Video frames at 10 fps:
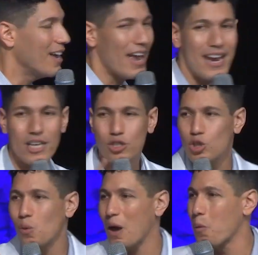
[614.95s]
And as
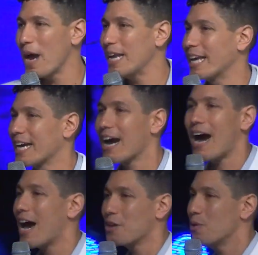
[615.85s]
you are waiting in
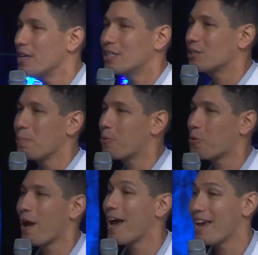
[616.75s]
God, you need to
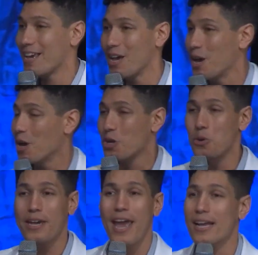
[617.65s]
pray. You
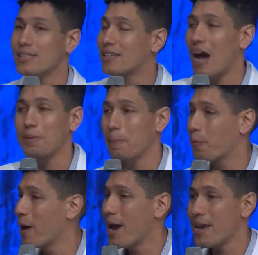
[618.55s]
can't stop the
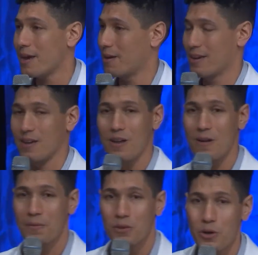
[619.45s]
praying.
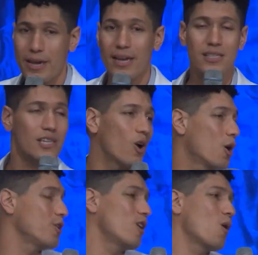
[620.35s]
You can't say, oh,
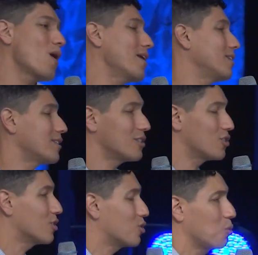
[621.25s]
you know what? This is
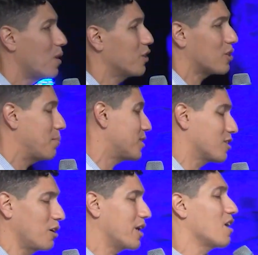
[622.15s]
just too much. I'm just
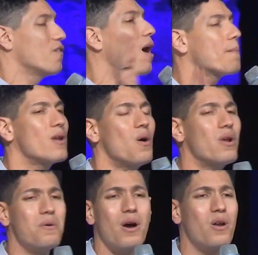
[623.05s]
going to give up. No,
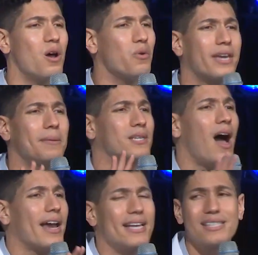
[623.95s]
no, no, no, no. Keep
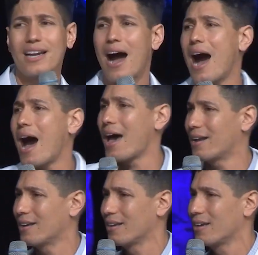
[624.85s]
talking to God.